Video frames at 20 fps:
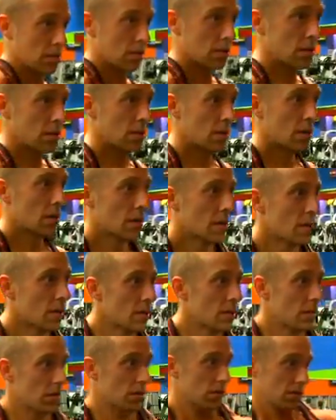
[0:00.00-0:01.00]
them.
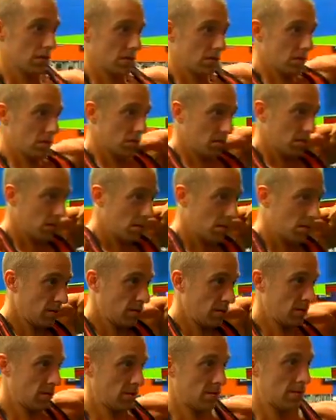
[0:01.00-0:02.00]
Every time
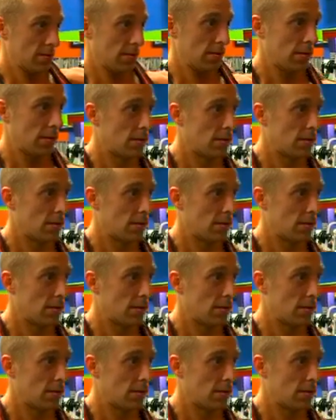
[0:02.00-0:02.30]
uh,